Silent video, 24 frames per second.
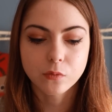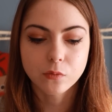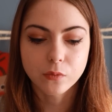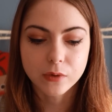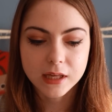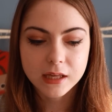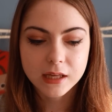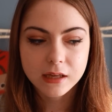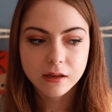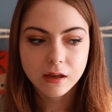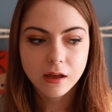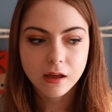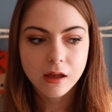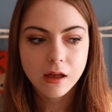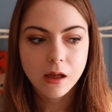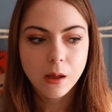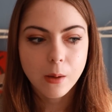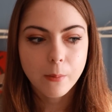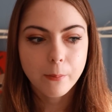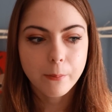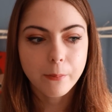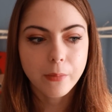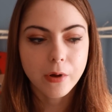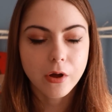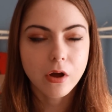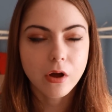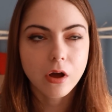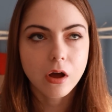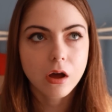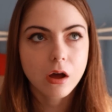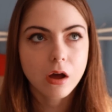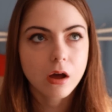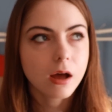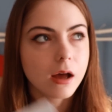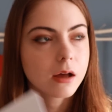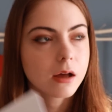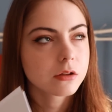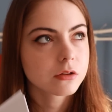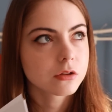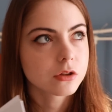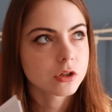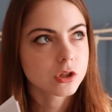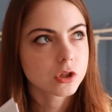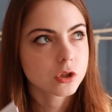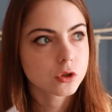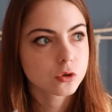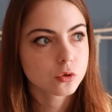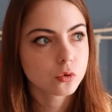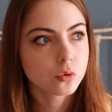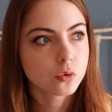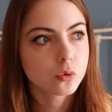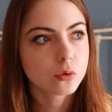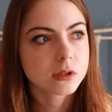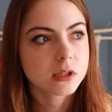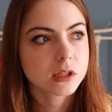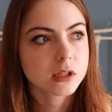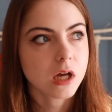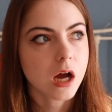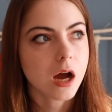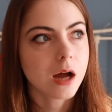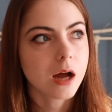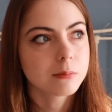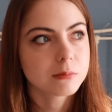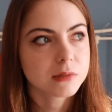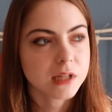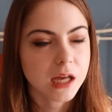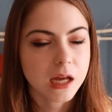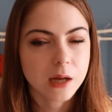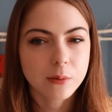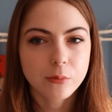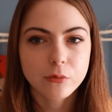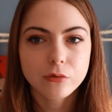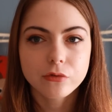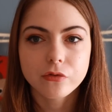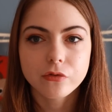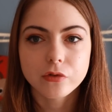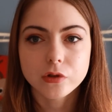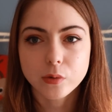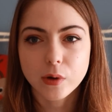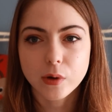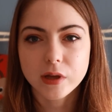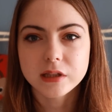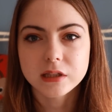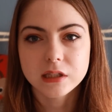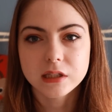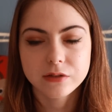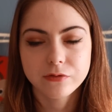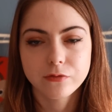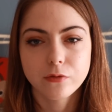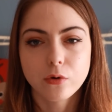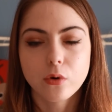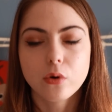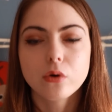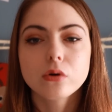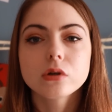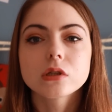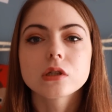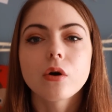a week, but the school was timetabled for 24.